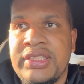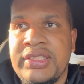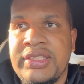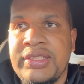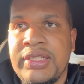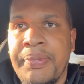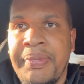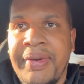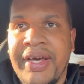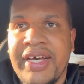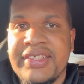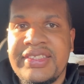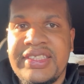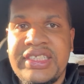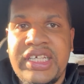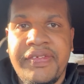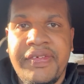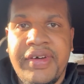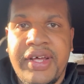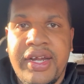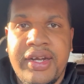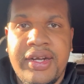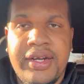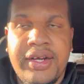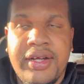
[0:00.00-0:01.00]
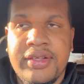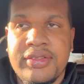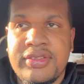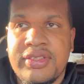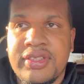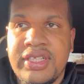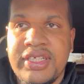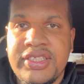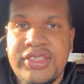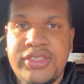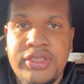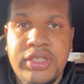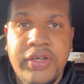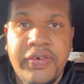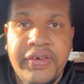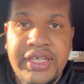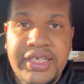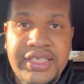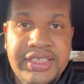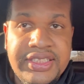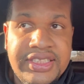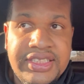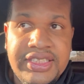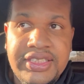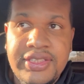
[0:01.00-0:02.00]
about $700 unless you go with
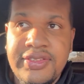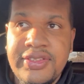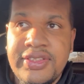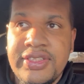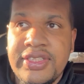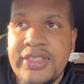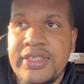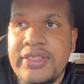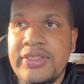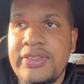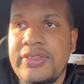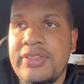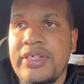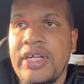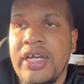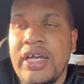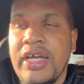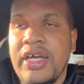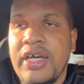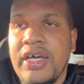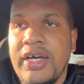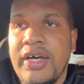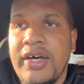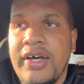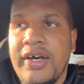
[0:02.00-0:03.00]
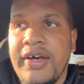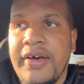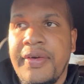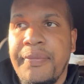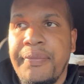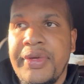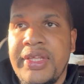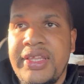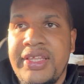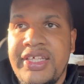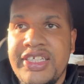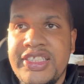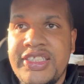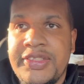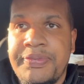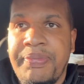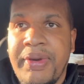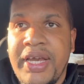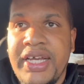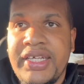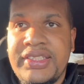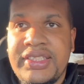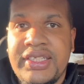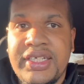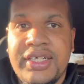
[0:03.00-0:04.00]
the ECU tune. But this
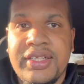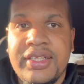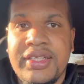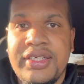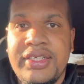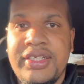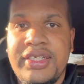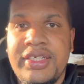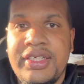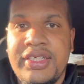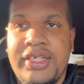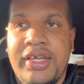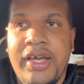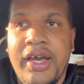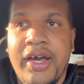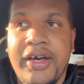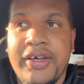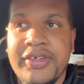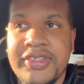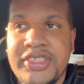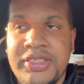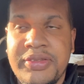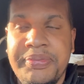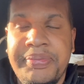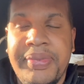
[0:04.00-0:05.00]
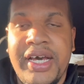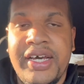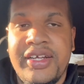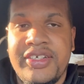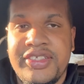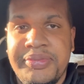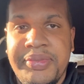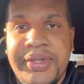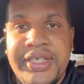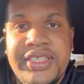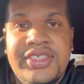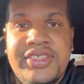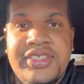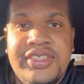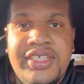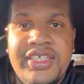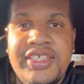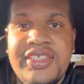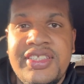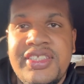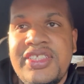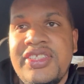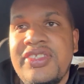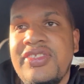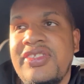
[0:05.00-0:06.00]
basically costs about as much as
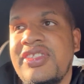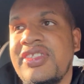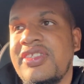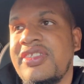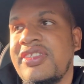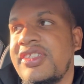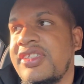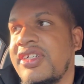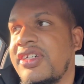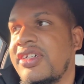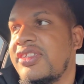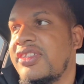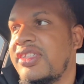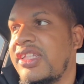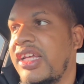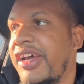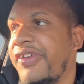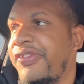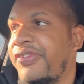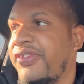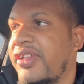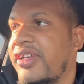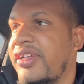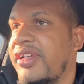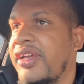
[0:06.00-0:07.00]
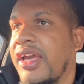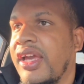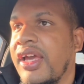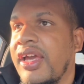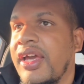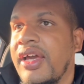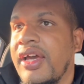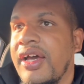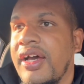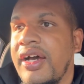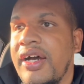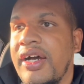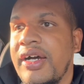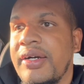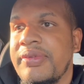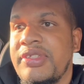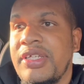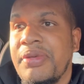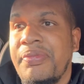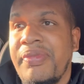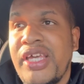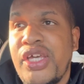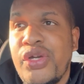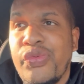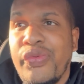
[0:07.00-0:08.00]
the ECU tune. So it's definitely,
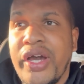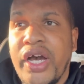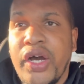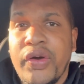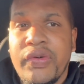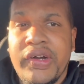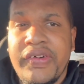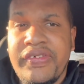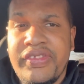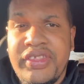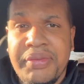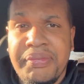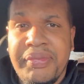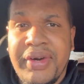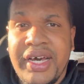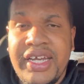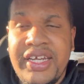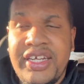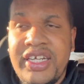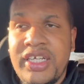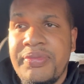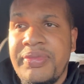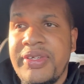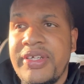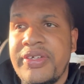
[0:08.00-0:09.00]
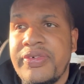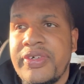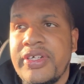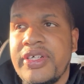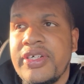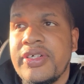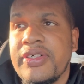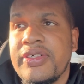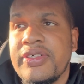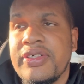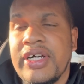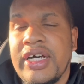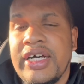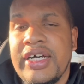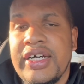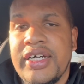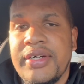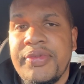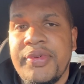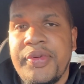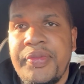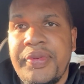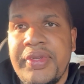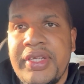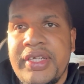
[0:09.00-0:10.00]
to me, well worth the money, to be real.
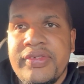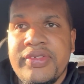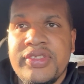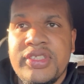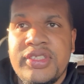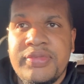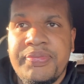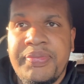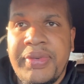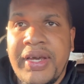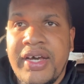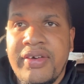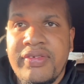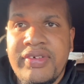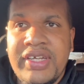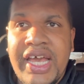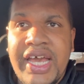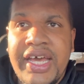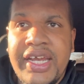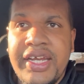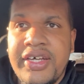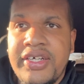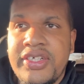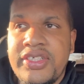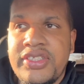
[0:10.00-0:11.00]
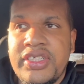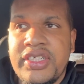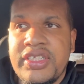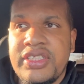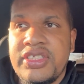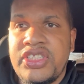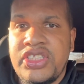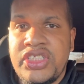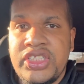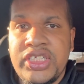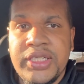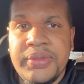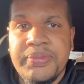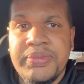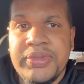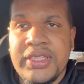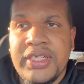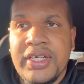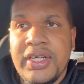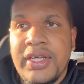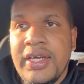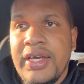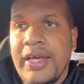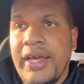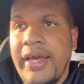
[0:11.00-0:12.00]
I mean, it was about $900 shipped.
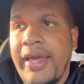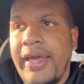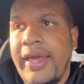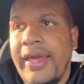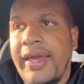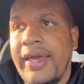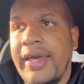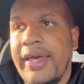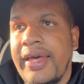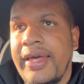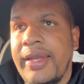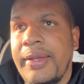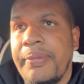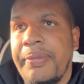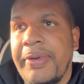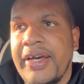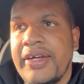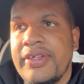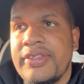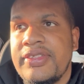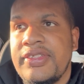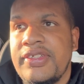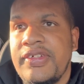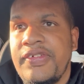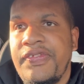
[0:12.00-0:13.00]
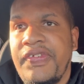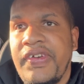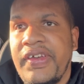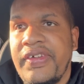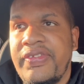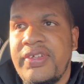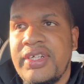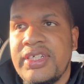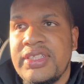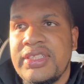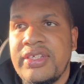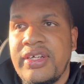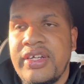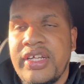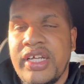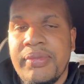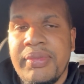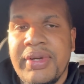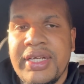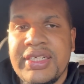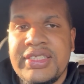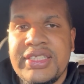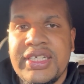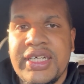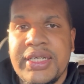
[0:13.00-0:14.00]
and about $250 or so to get
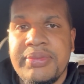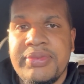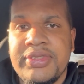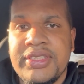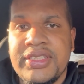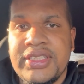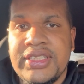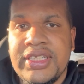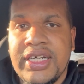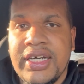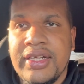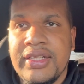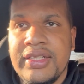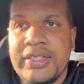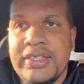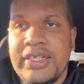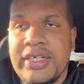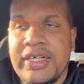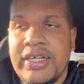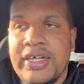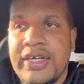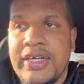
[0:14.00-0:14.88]
my shop to install it.